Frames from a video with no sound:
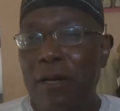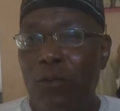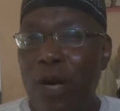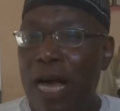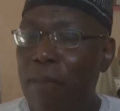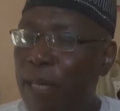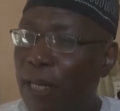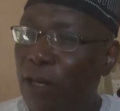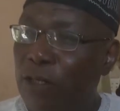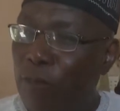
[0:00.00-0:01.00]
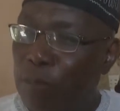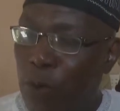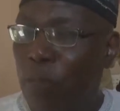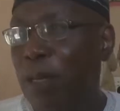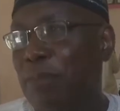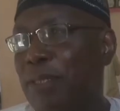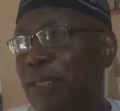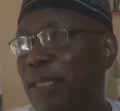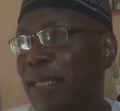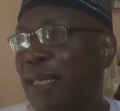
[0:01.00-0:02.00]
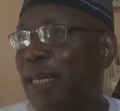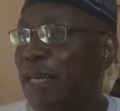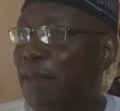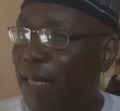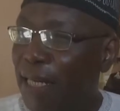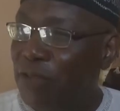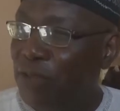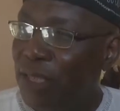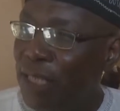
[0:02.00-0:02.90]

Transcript: we're having a lot of problems in the country.